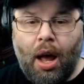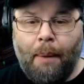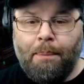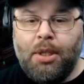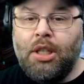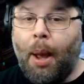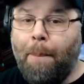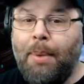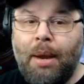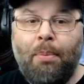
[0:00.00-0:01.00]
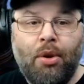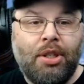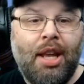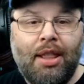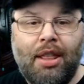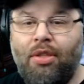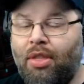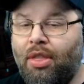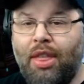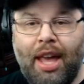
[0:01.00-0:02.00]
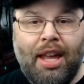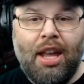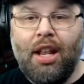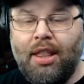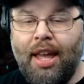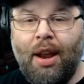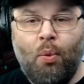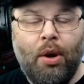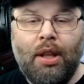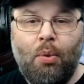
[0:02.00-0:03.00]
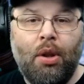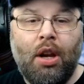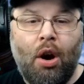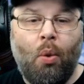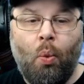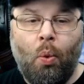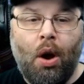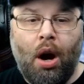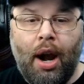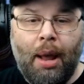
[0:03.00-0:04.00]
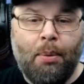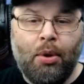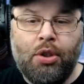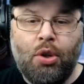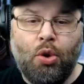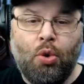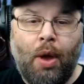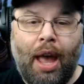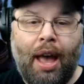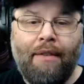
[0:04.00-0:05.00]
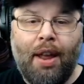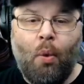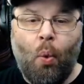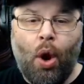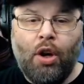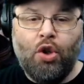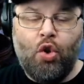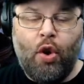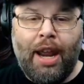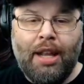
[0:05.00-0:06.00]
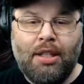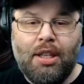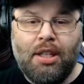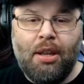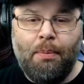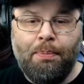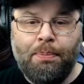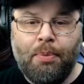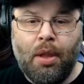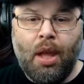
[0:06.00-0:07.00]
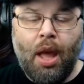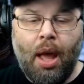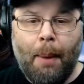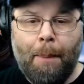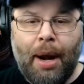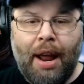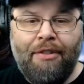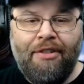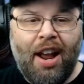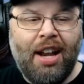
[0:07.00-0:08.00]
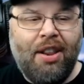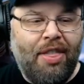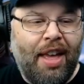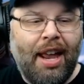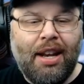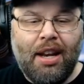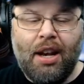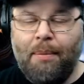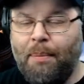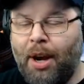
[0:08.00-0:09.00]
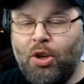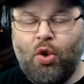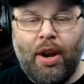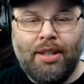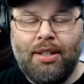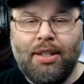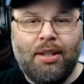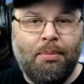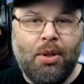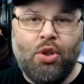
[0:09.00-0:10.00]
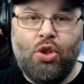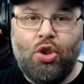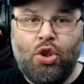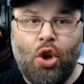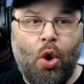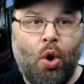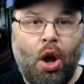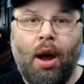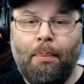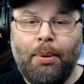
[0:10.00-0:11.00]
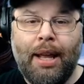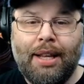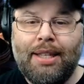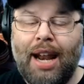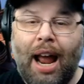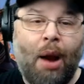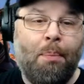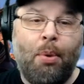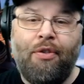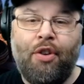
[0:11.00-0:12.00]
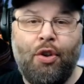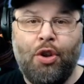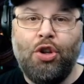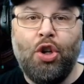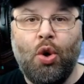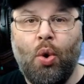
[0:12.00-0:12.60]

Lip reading: Some people said that they really are able to have a one train system, but I find that my train system is so complex that I prefer the two,